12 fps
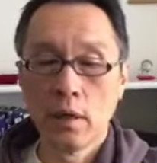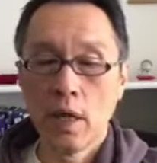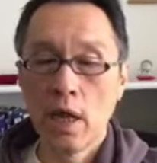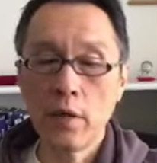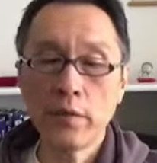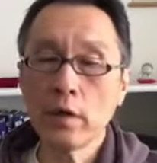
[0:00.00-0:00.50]

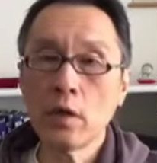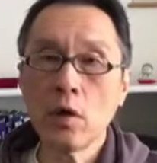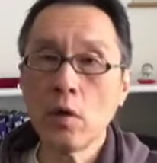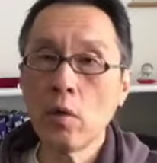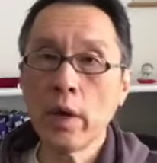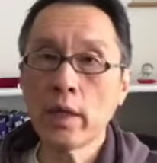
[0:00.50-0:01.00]
heaven
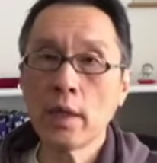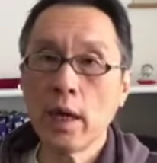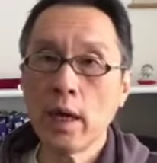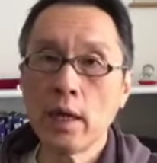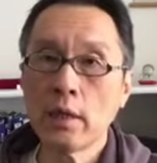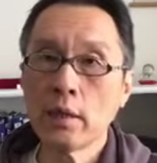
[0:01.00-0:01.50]
know where the
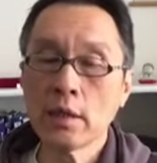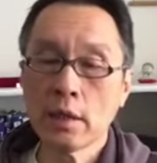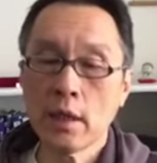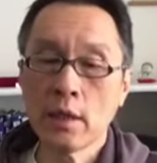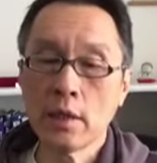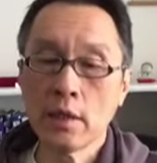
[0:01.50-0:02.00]
hell
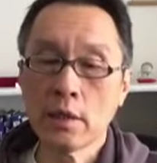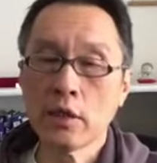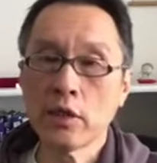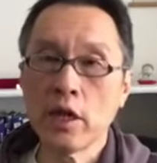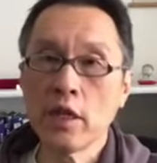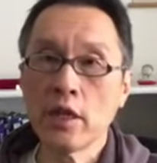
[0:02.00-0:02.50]
this
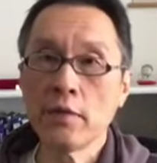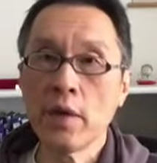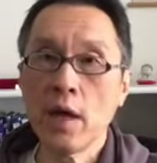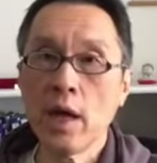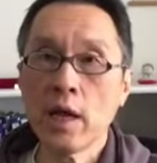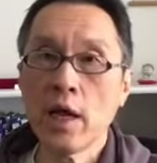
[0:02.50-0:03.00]
creative
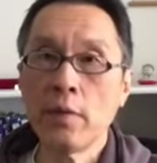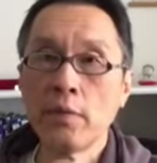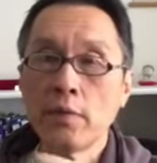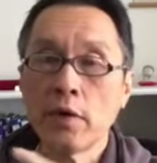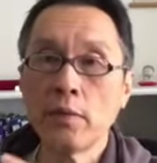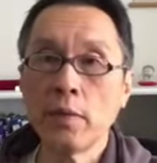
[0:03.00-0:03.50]
guy come
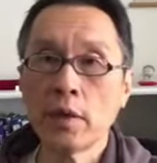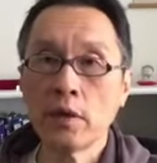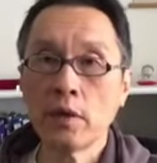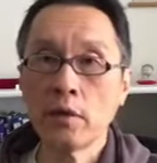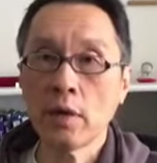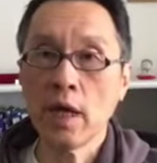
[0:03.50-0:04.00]
from
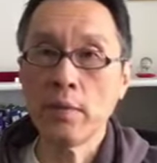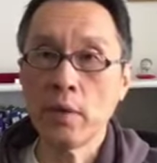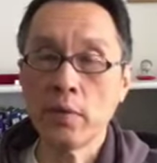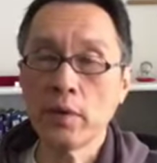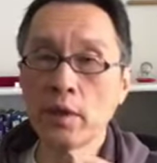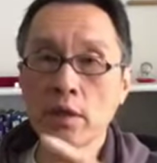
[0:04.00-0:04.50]
and come up
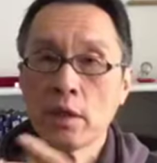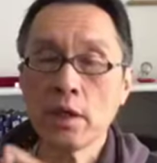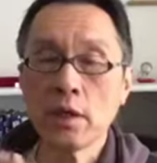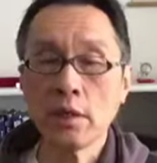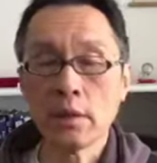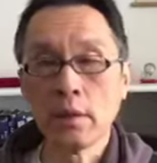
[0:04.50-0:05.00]
with this
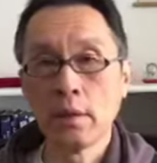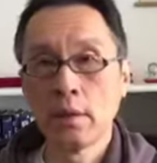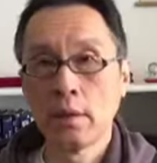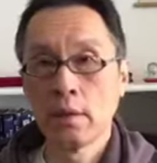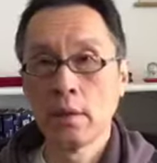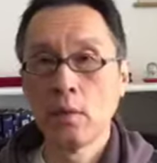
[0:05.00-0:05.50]
thing,
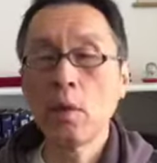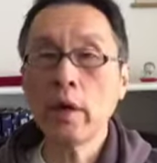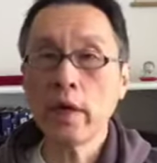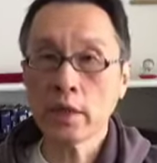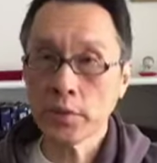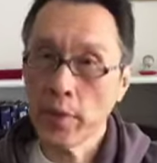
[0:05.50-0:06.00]
well,
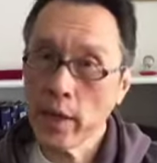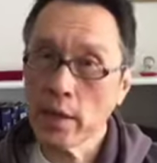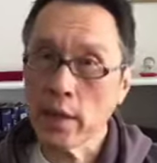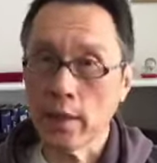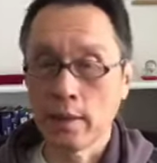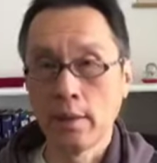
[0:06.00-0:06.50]
expect it.